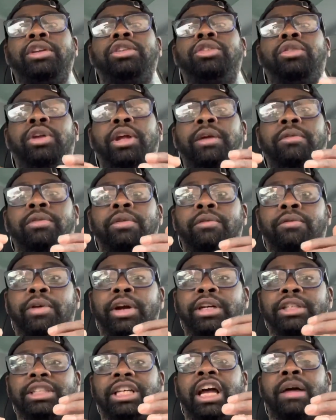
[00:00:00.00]
So some
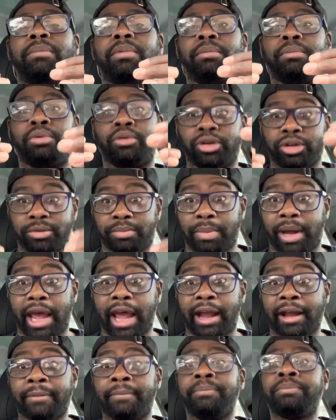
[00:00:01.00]
fragrances that got been pushed
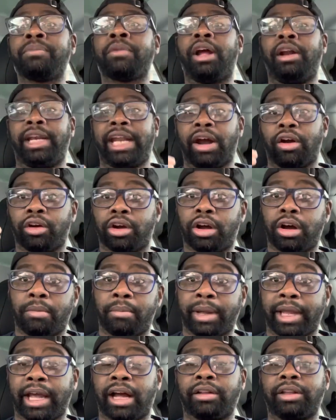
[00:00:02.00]
back, now are
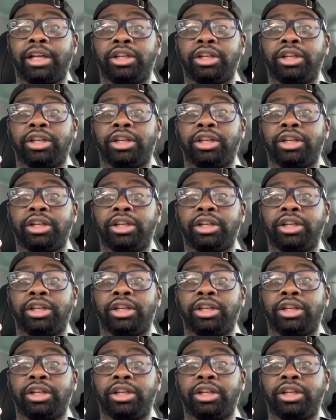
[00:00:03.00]
coming out.